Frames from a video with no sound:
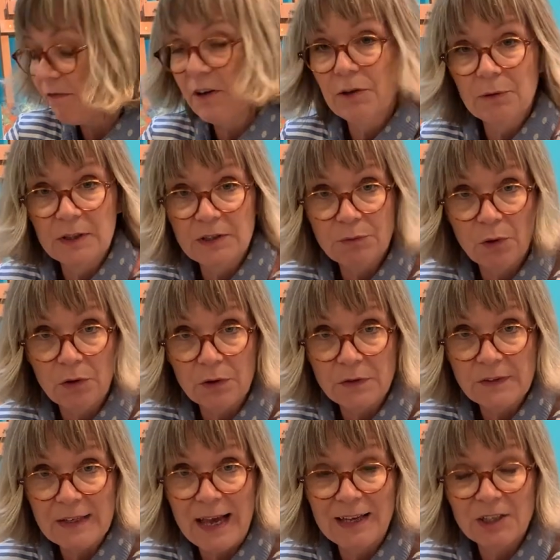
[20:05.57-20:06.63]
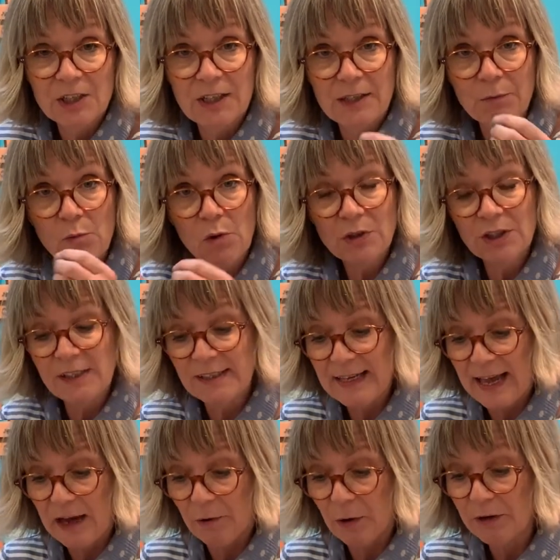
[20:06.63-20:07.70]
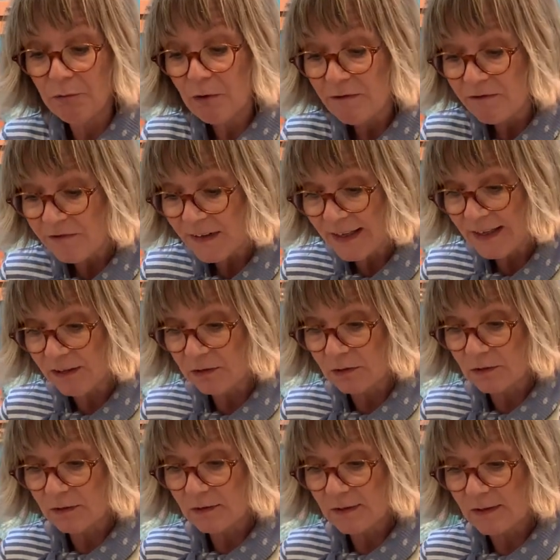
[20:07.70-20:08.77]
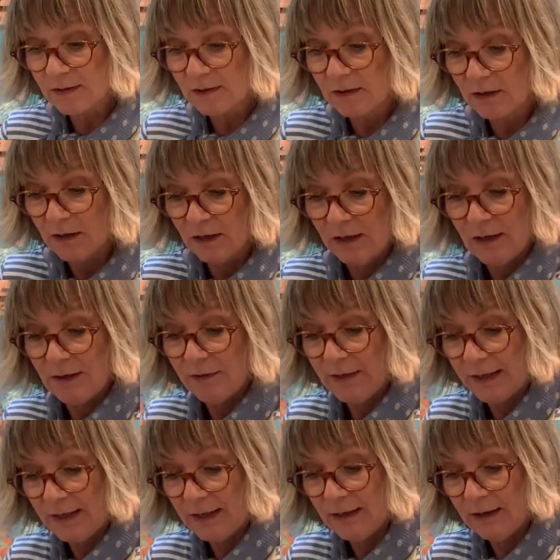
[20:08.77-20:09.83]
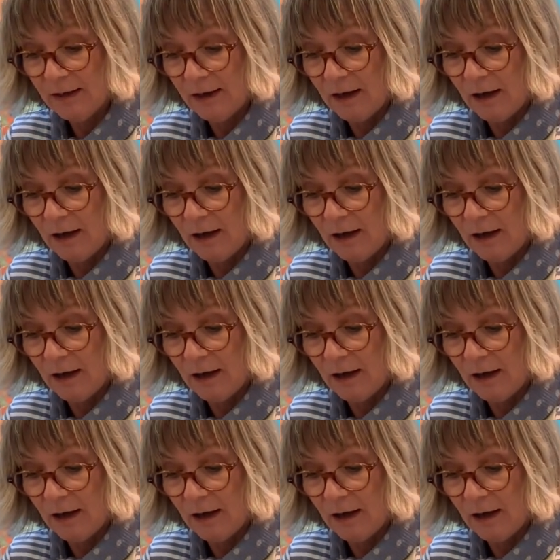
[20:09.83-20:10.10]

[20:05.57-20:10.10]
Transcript: fluid was actually washes out and reveals the